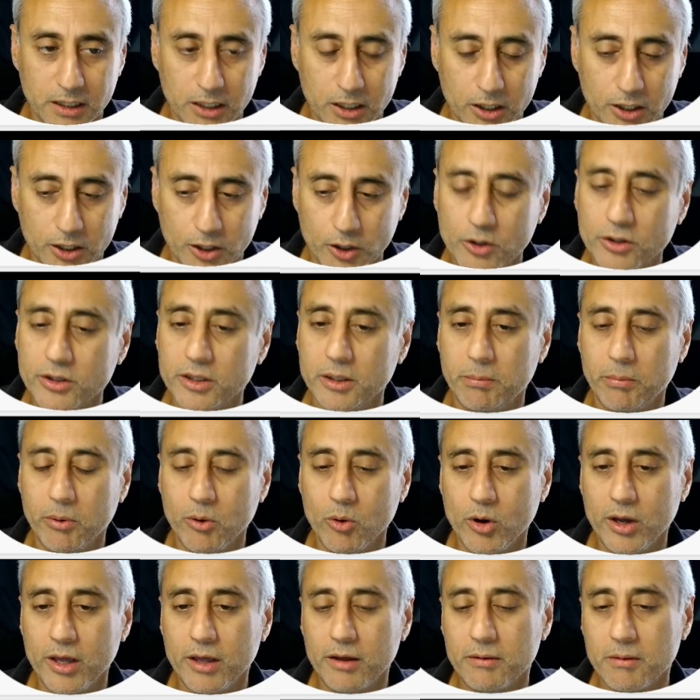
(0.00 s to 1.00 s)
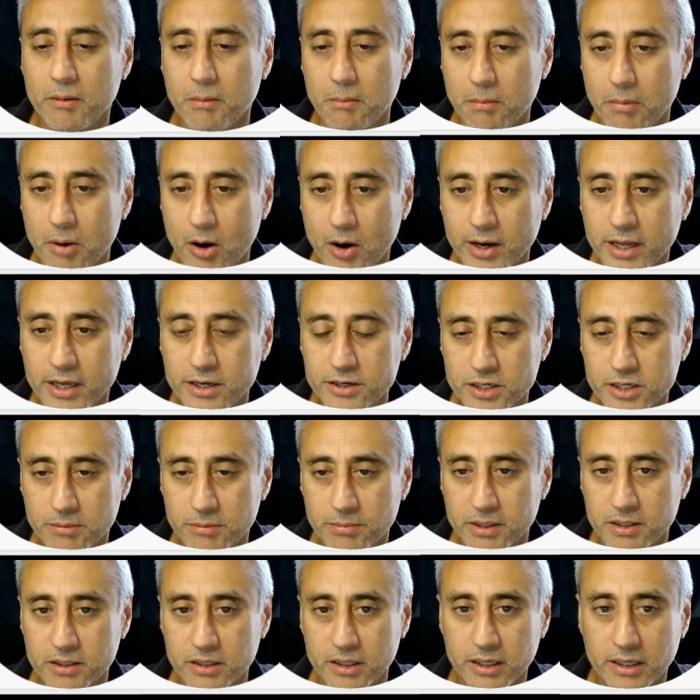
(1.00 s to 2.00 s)
You can deploy
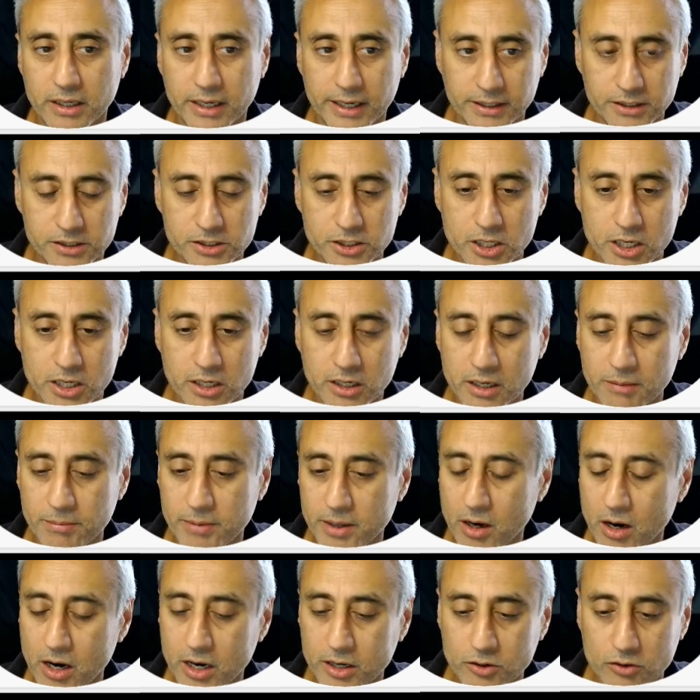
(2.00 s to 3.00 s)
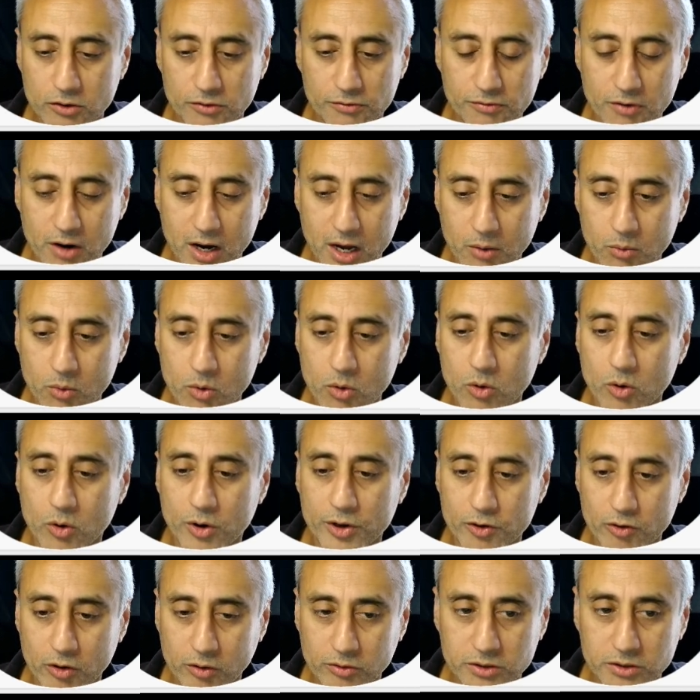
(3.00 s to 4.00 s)
BionicGPT internally behind your firewall on
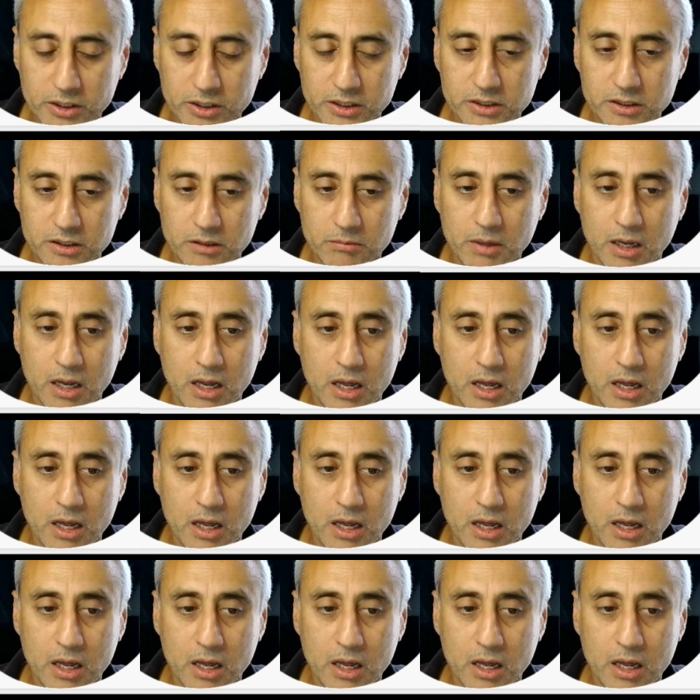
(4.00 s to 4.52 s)
your own system,